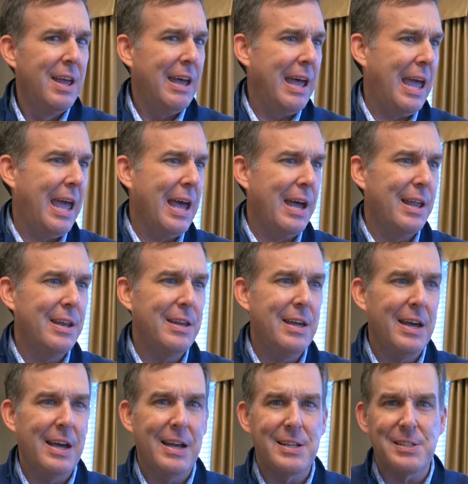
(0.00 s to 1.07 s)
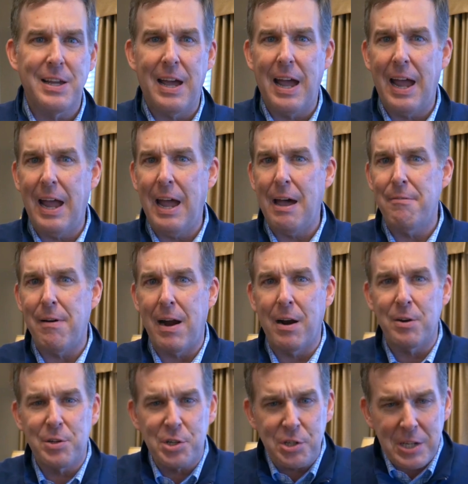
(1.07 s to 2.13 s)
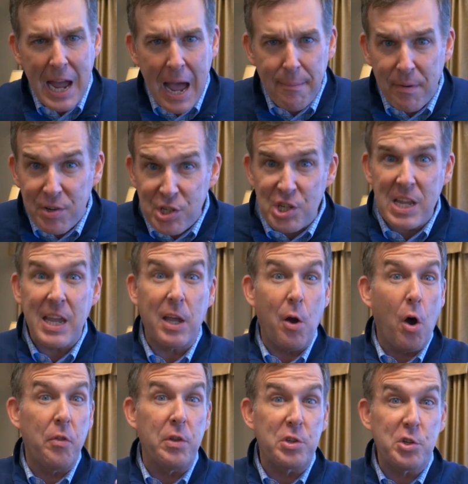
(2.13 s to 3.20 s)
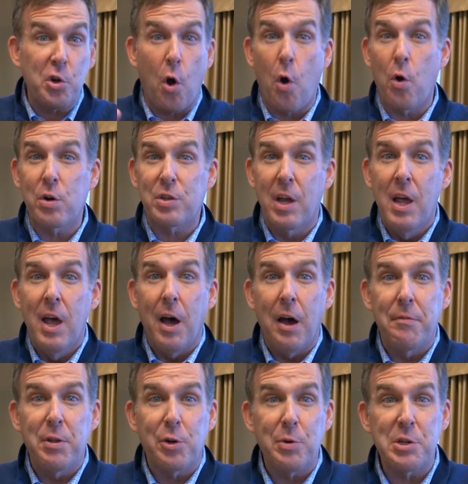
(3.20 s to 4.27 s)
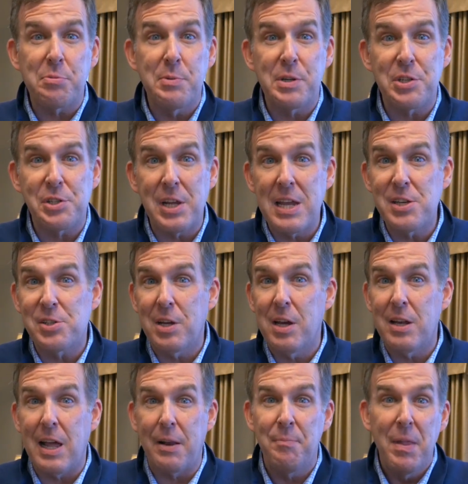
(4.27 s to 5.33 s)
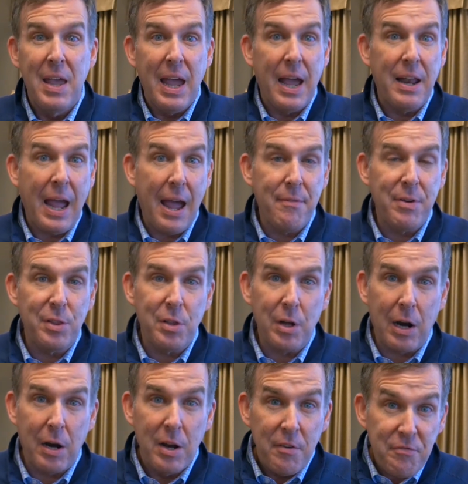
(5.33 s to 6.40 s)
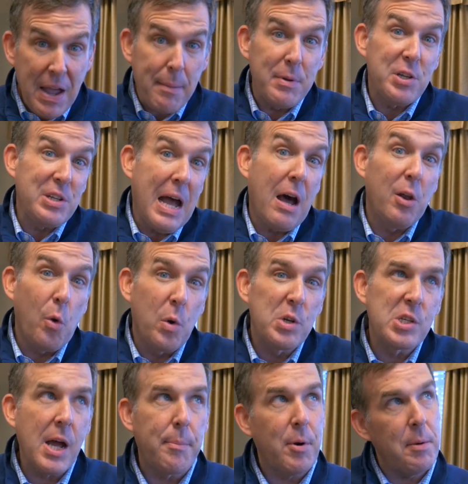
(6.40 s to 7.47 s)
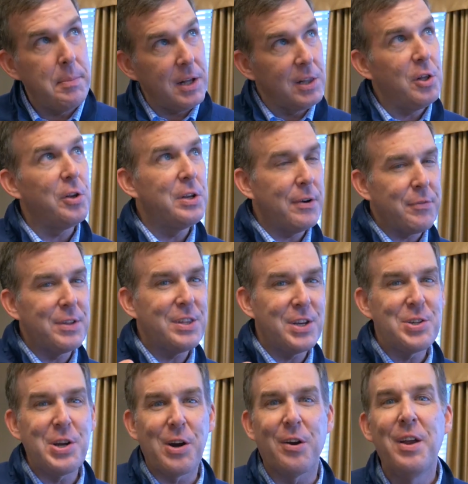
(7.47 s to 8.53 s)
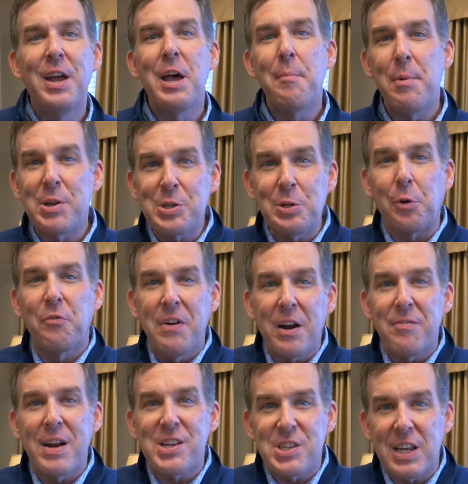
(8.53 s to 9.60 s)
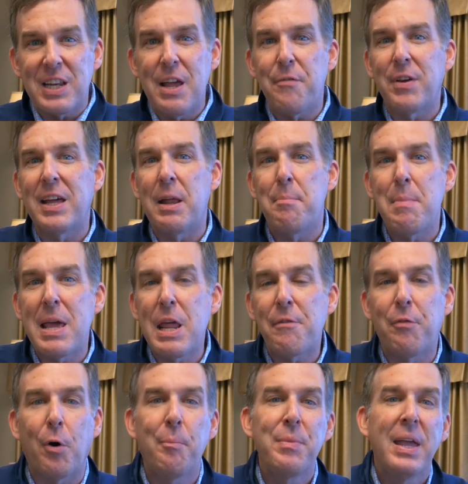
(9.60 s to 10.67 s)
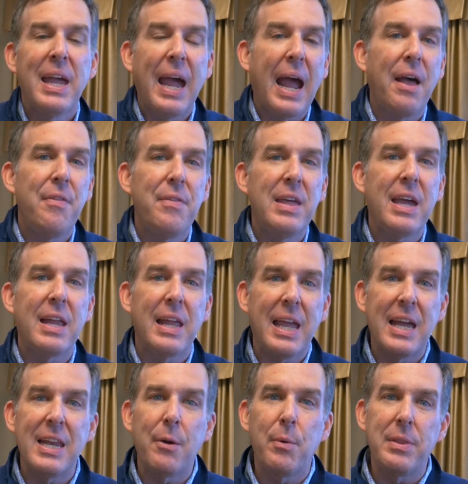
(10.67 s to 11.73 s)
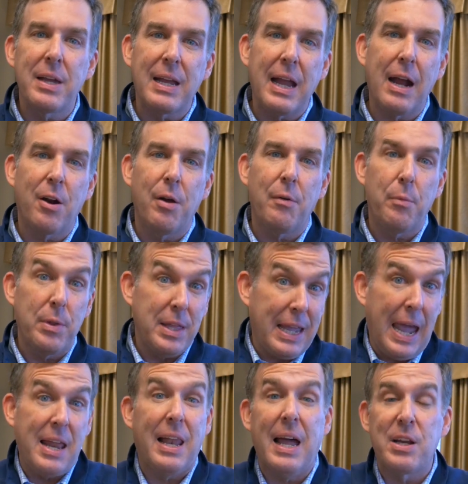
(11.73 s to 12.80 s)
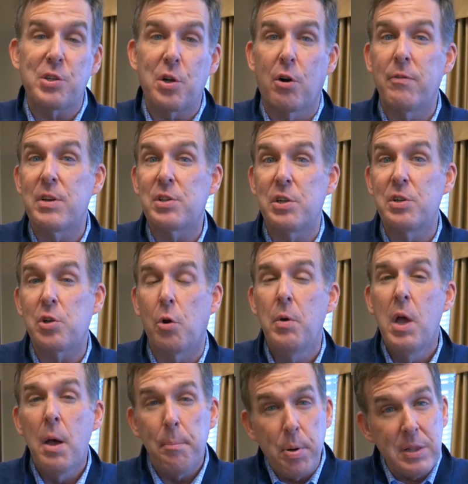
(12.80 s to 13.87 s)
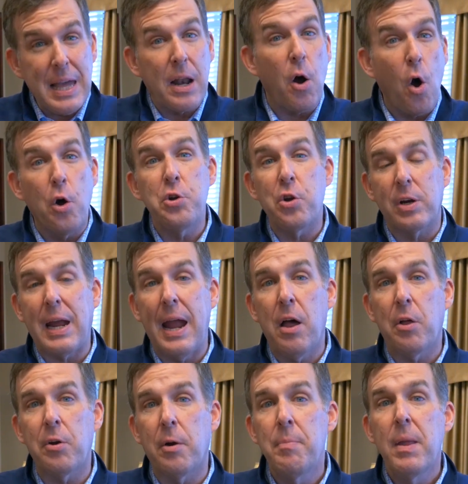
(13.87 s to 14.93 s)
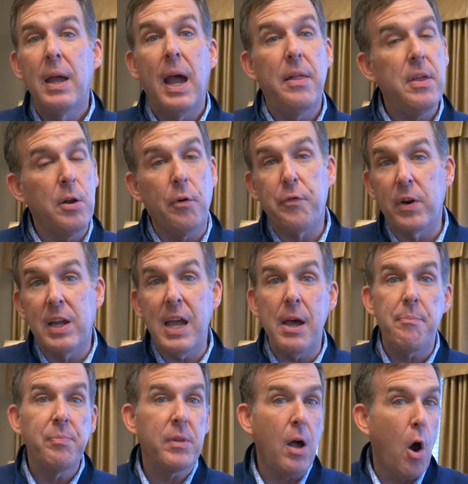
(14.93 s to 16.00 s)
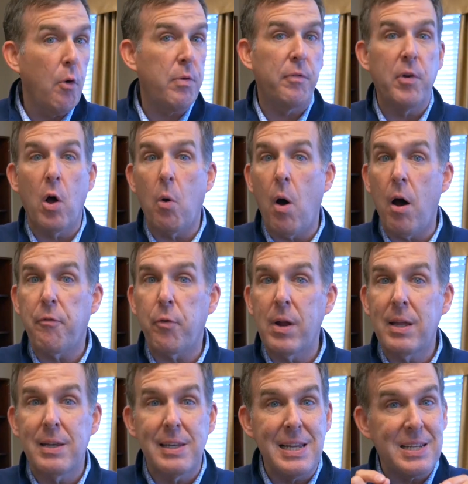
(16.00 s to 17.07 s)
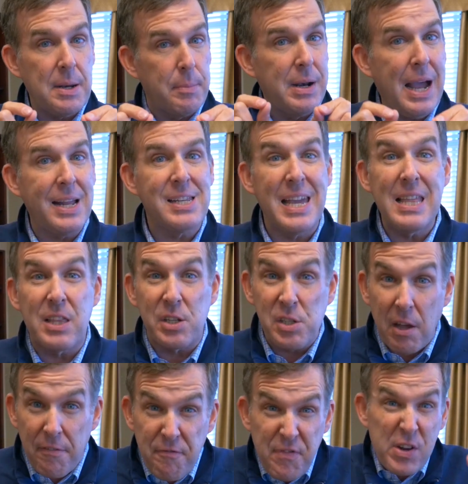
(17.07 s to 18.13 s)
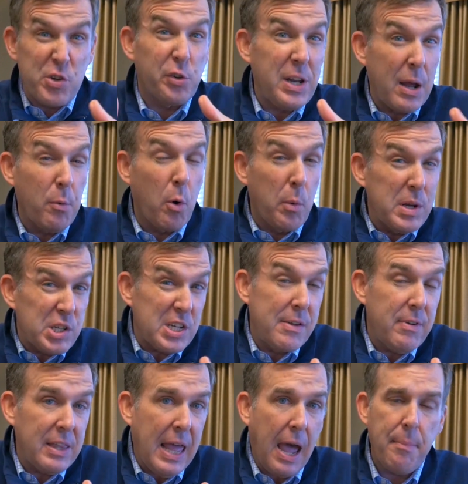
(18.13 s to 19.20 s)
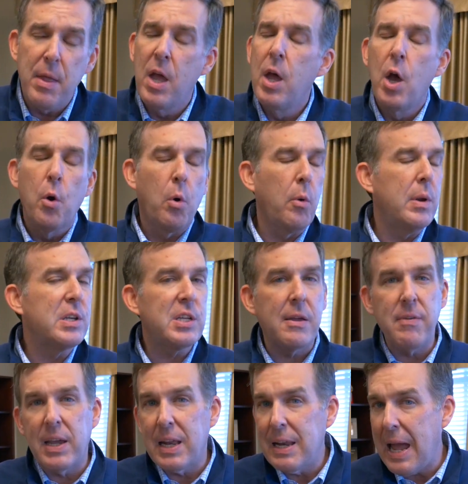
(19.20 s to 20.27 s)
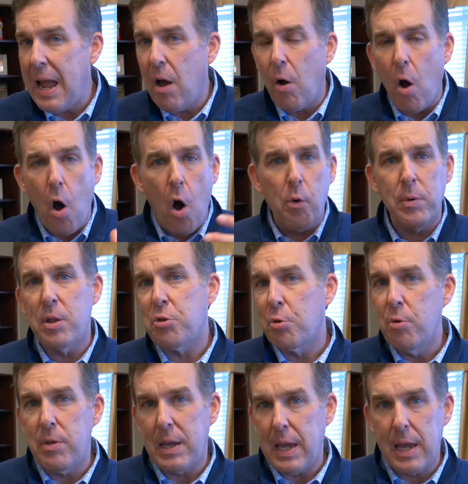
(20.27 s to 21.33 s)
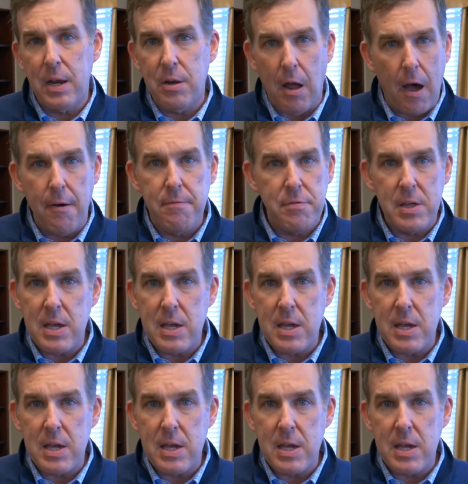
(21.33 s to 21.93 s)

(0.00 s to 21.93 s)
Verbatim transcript: and uh, to have our time of singing all the songs of the Christmas season and, and having our family style Lord's Supper. It'll be a little different this year, but still very, very significant and meaningful. And then ending with a, with a candlelight service. And so put that on your calendar. And then don't forget, overflow offering, December 19th is the official date we're receiving that. We're receiving it now all the way through the end of the